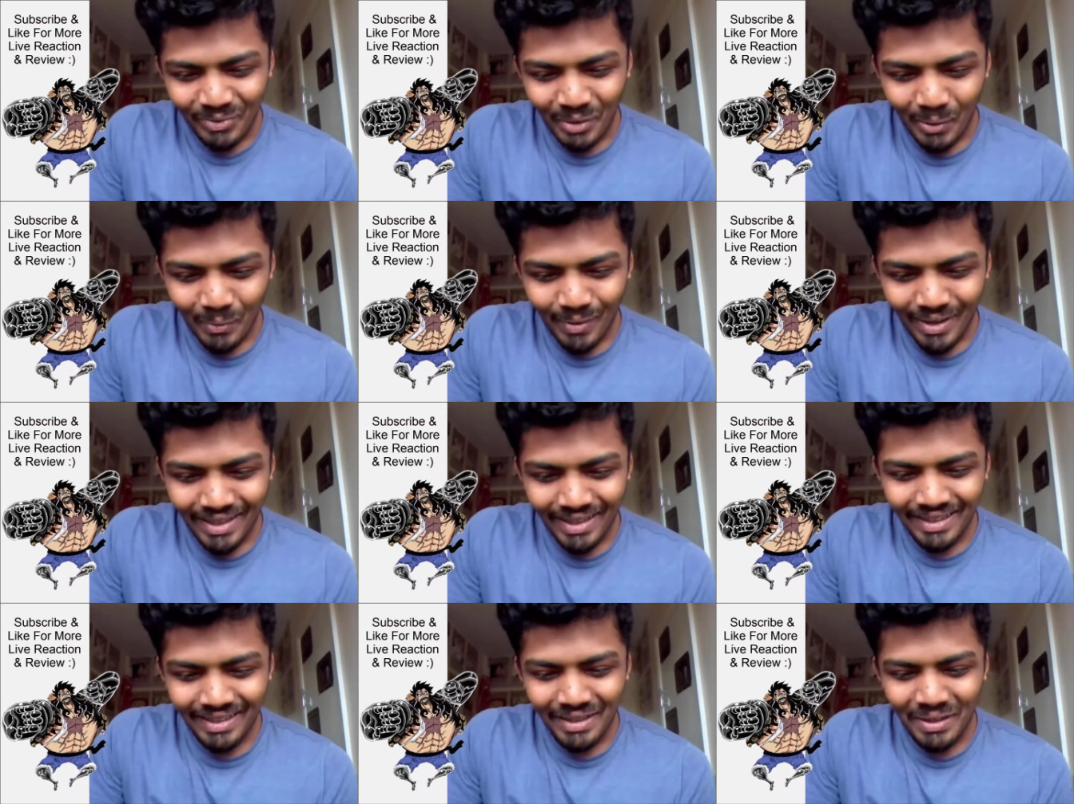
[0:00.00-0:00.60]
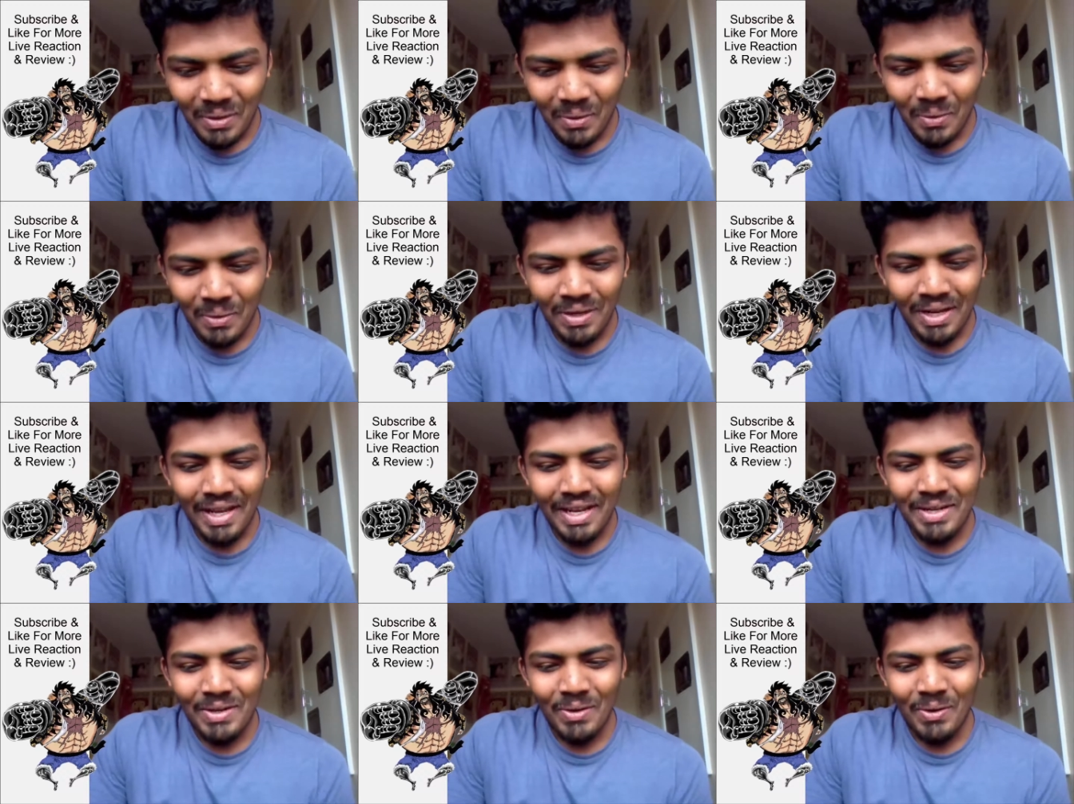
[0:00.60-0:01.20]
well all
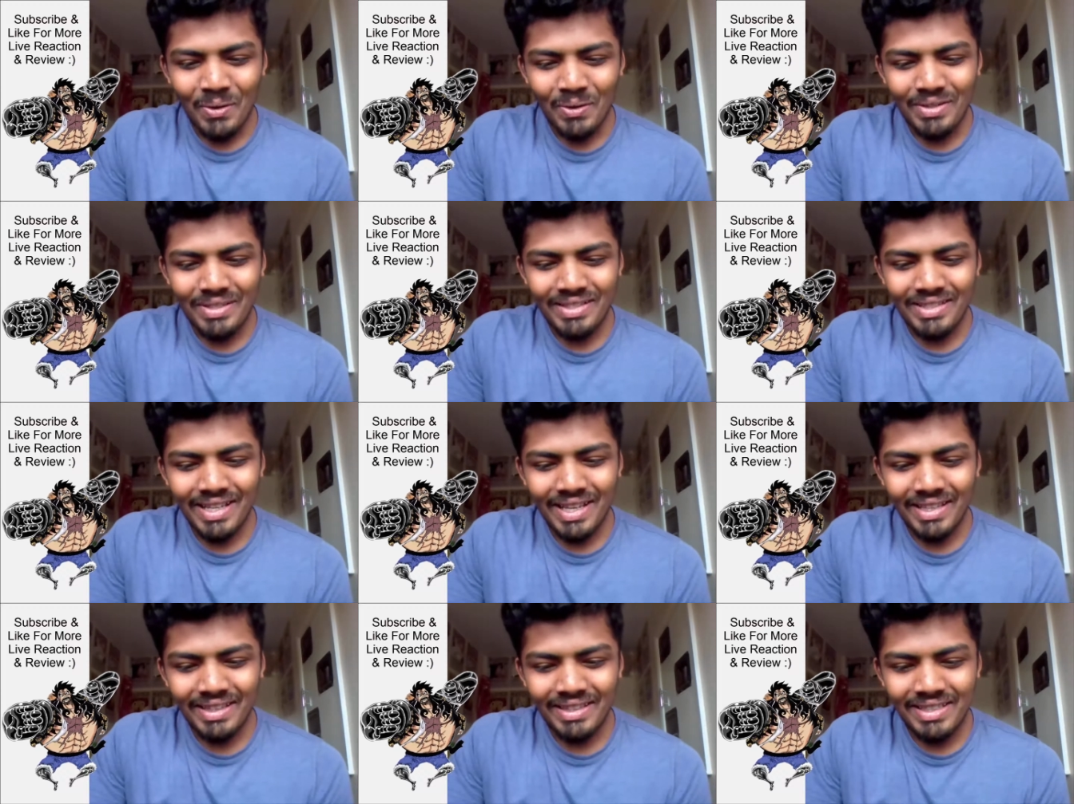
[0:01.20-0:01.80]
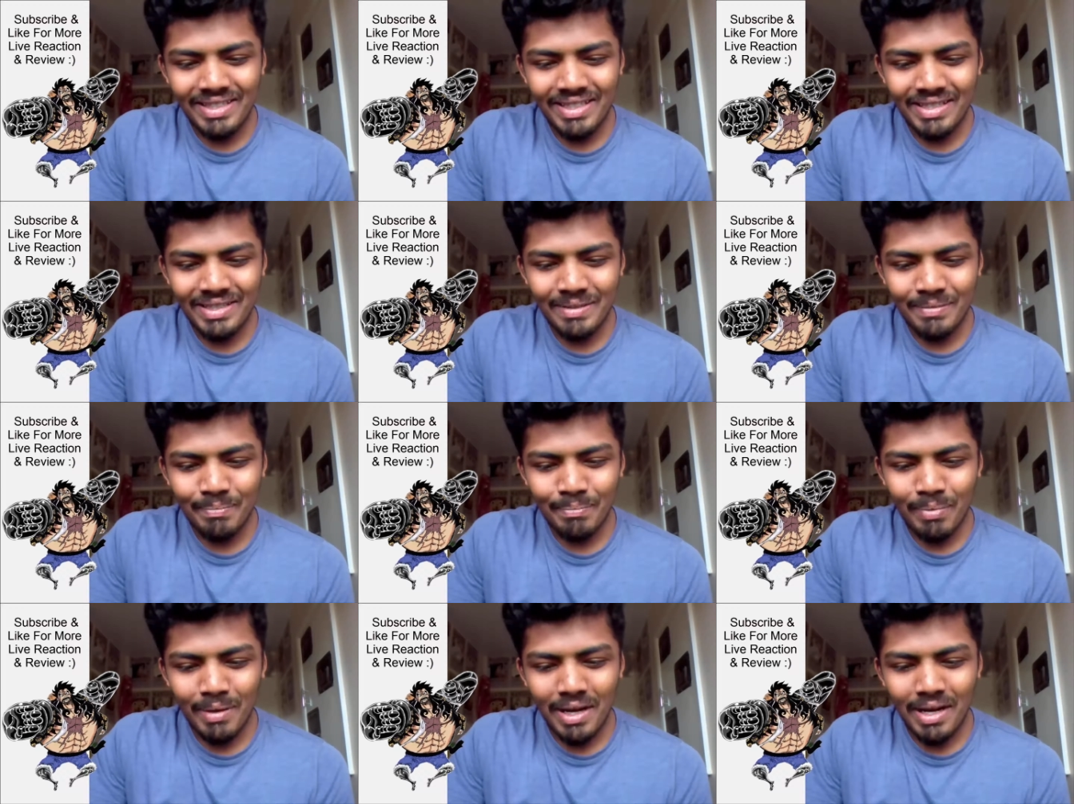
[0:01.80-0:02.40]
i know is that
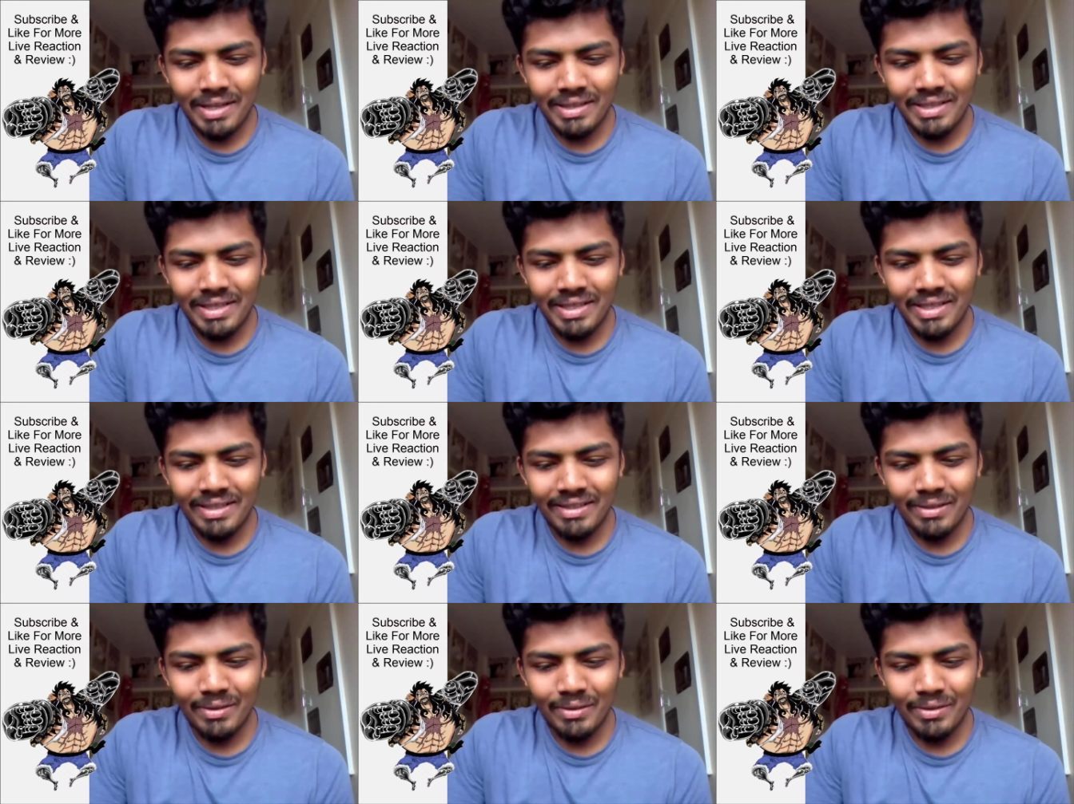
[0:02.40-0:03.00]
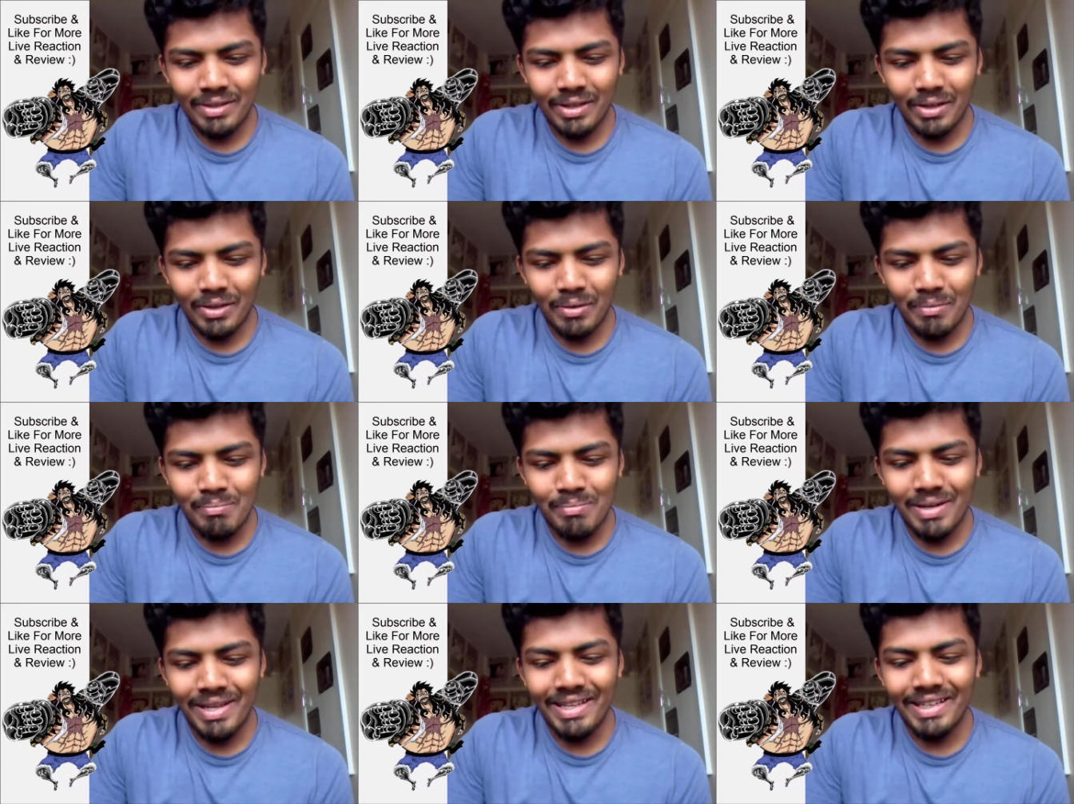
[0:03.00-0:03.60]
this party on a
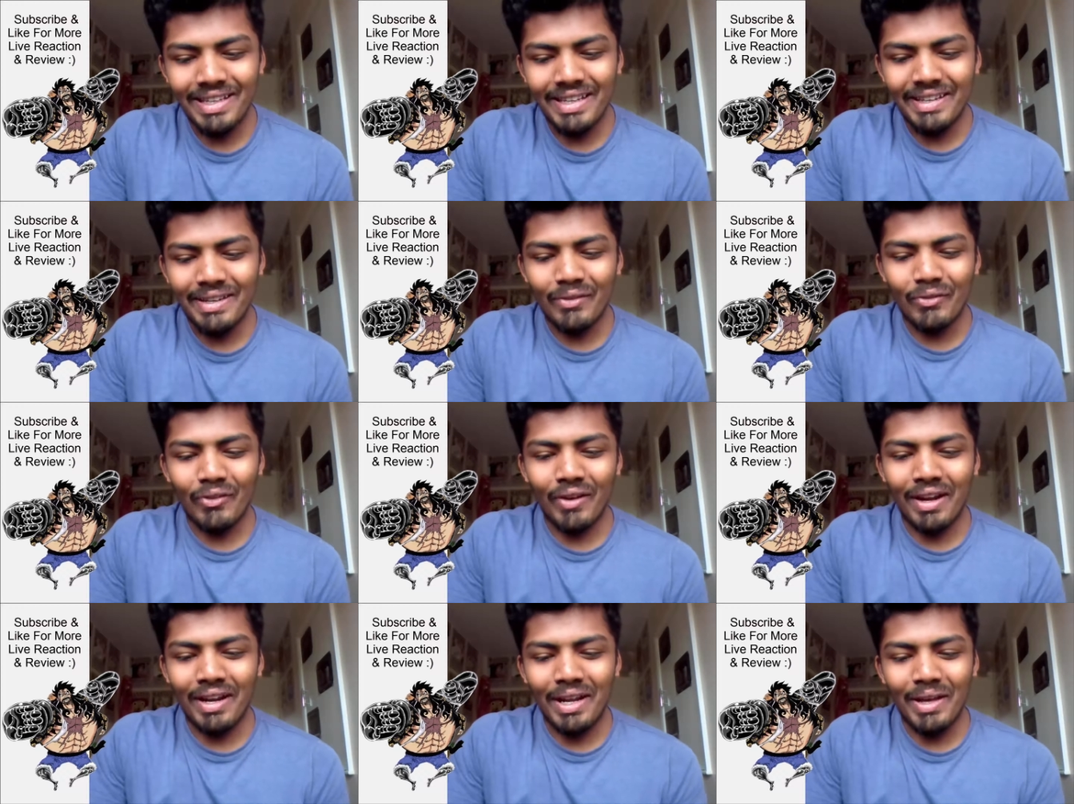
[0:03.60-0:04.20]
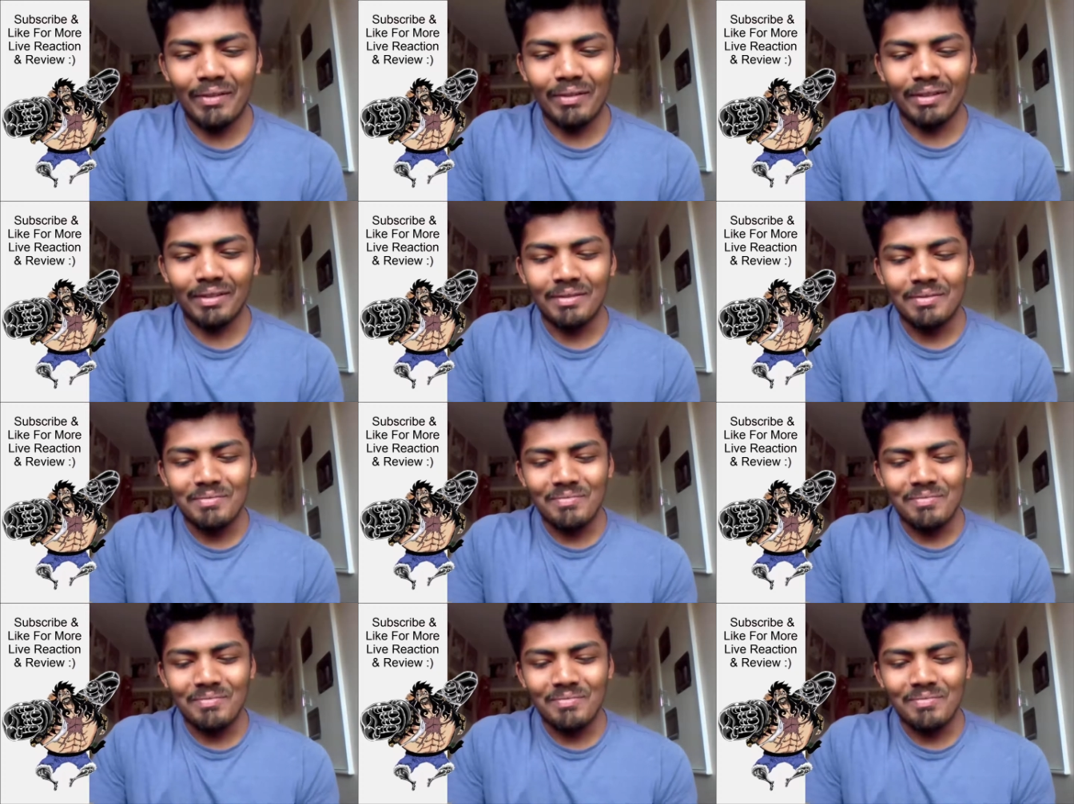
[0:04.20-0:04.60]
completely different level